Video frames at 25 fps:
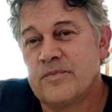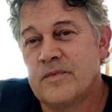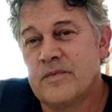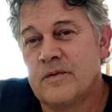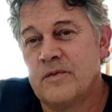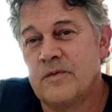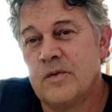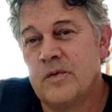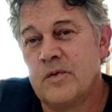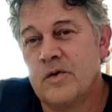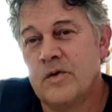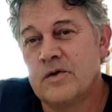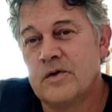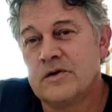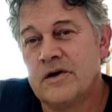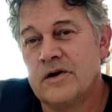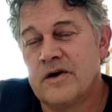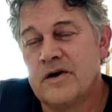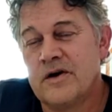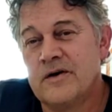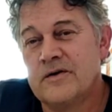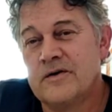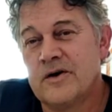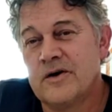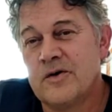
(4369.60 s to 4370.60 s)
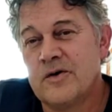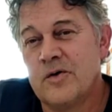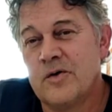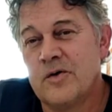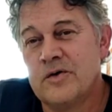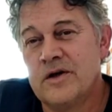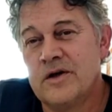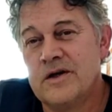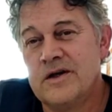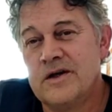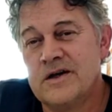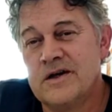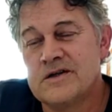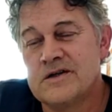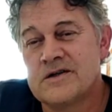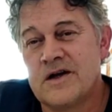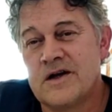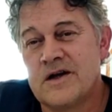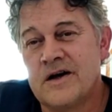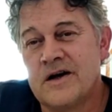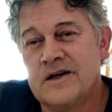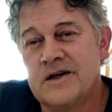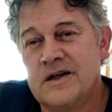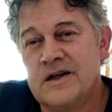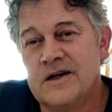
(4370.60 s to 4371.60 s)
We walked around the corner. Here's
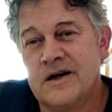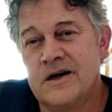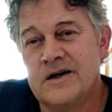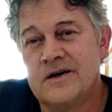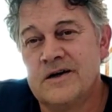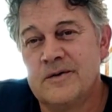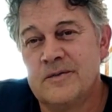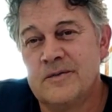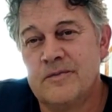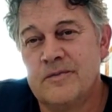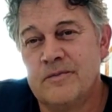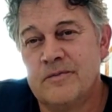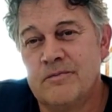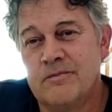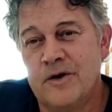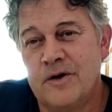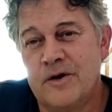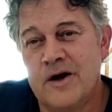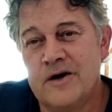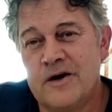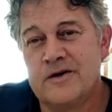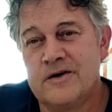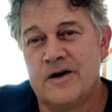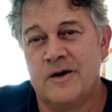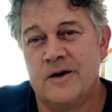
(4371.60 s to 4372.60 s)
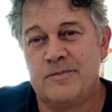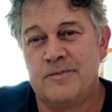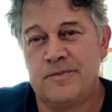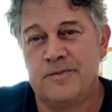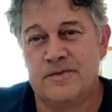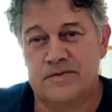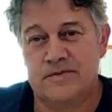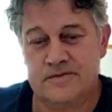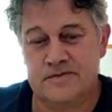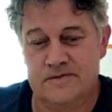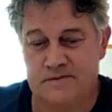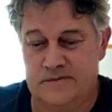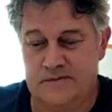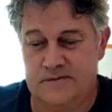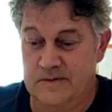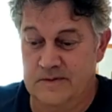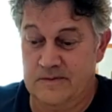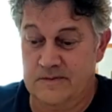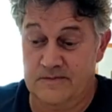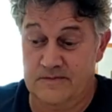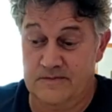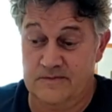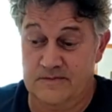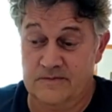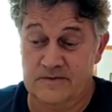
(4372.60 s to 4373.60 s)
our hyena, blown up
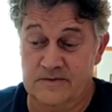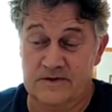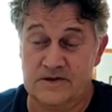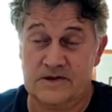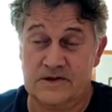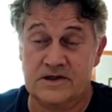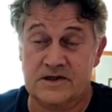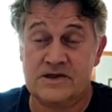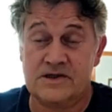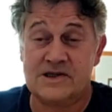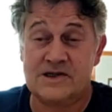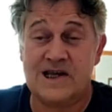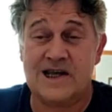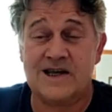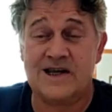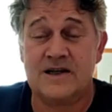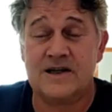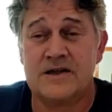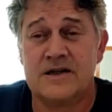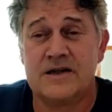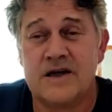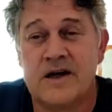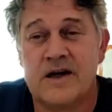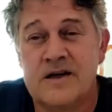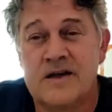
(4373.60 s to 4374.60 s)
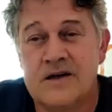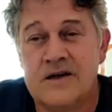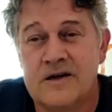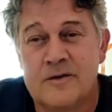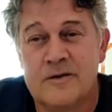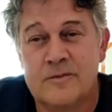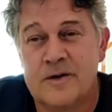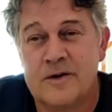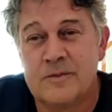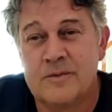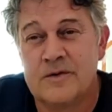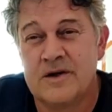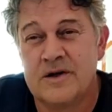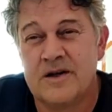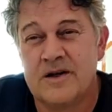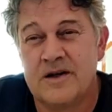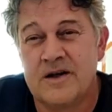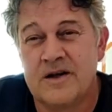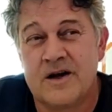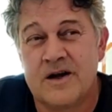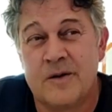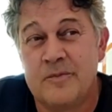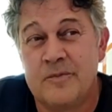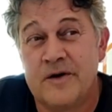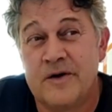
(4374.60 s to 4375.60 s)
the second day. You know, remember in
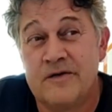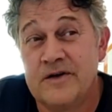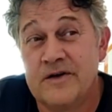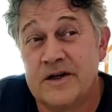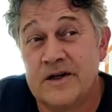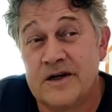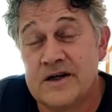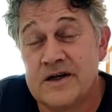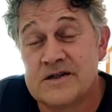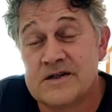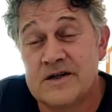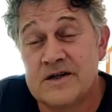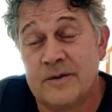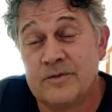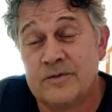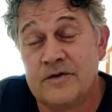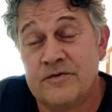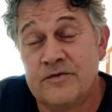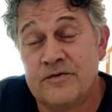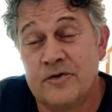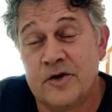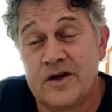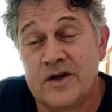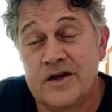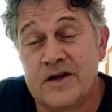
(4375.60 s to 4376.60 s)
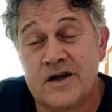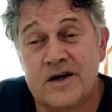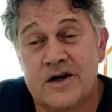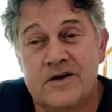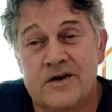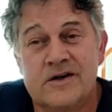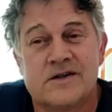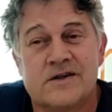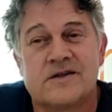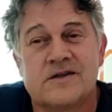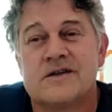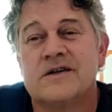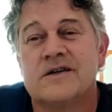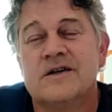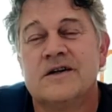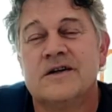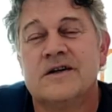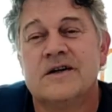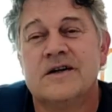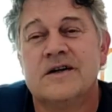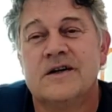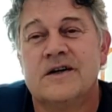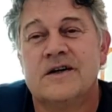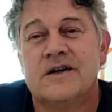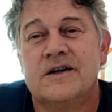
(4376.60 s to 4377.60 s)
the Caprivi, it gets up to 40 degrees.
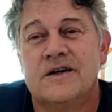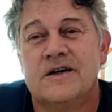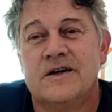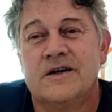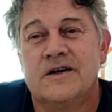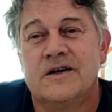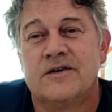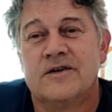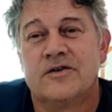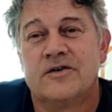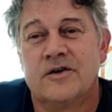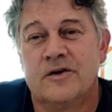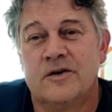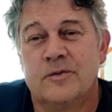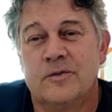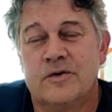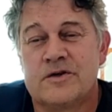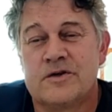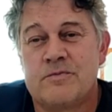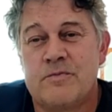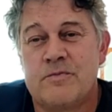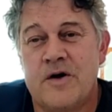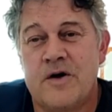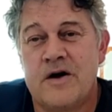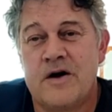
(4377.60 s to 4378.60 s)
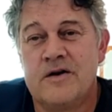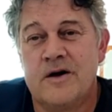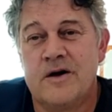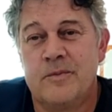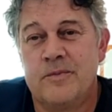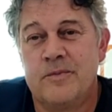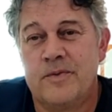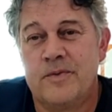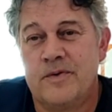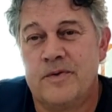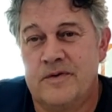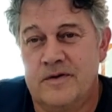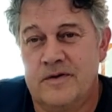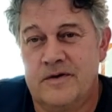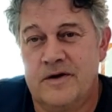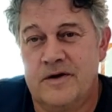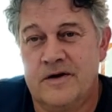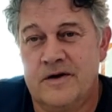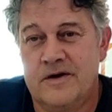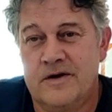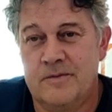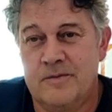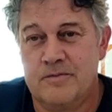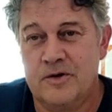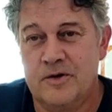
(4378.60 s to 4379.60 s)
So it was blown up
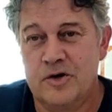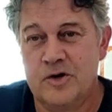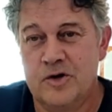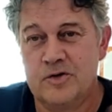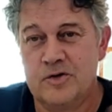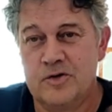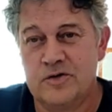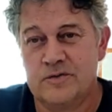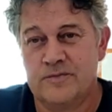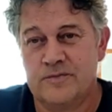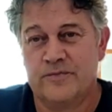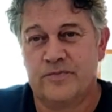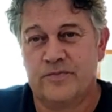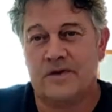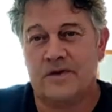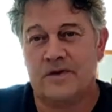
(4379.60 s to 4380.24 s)
like a balloon.